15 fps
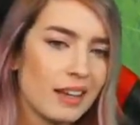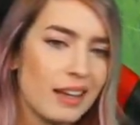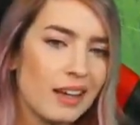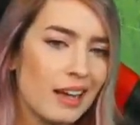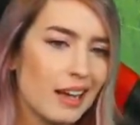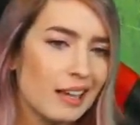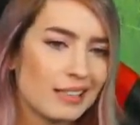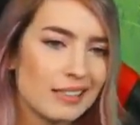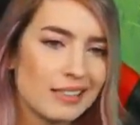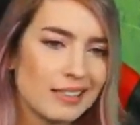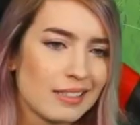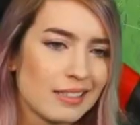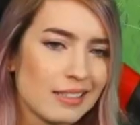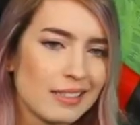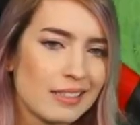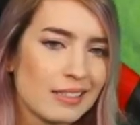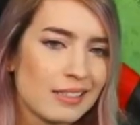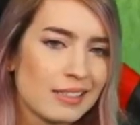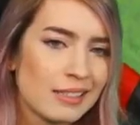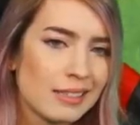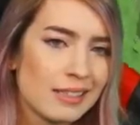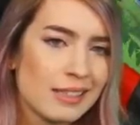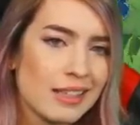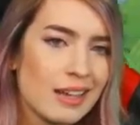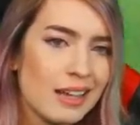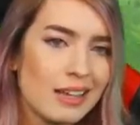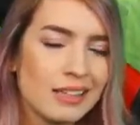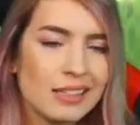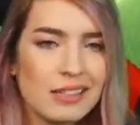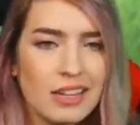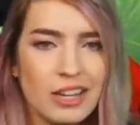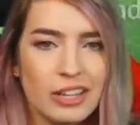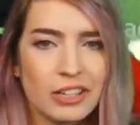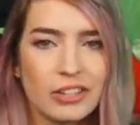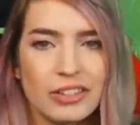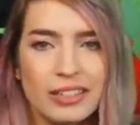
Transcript: it's just it's not a good